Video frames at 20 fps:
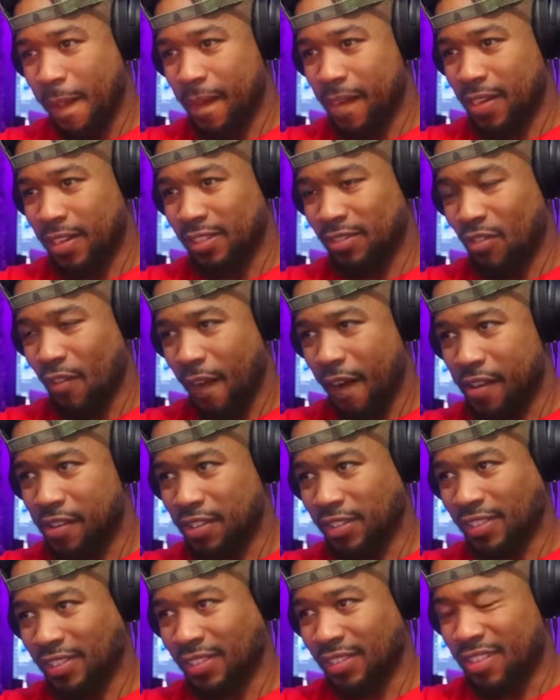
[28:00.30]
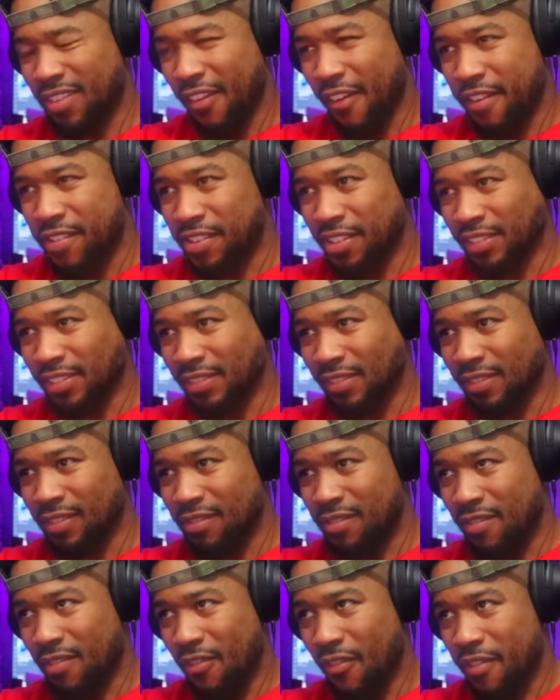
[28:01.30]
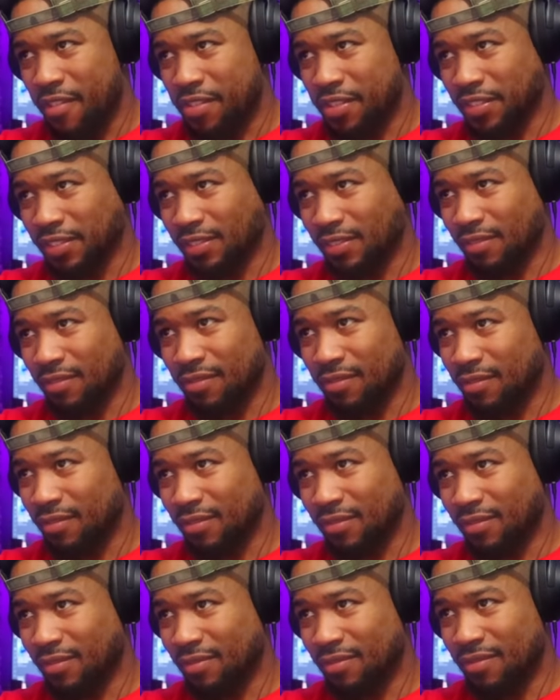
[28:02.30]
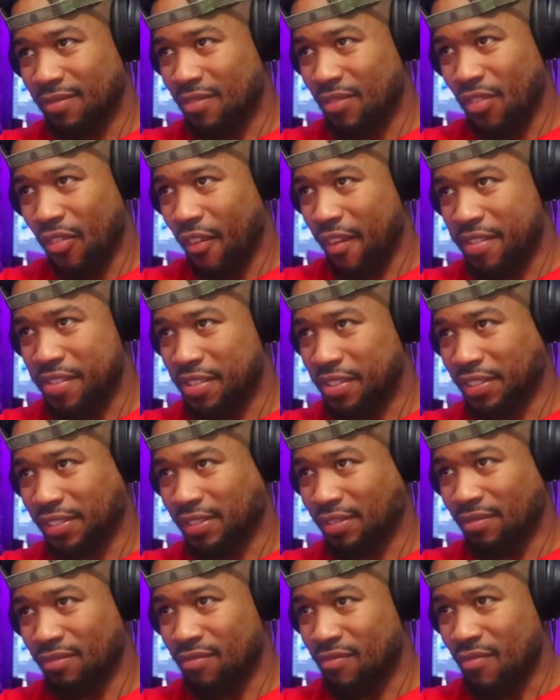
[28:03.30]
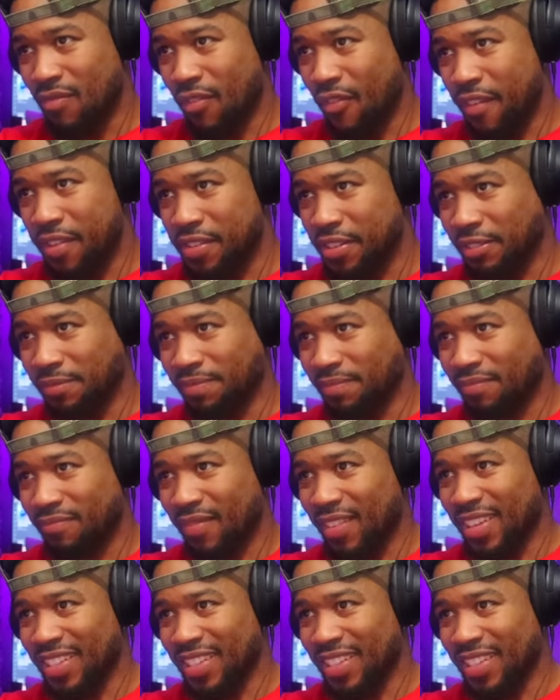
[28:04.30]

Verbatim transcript: if you crazy. Fit is crazy. Yo. Fit is crazy. I don't know why she's gassing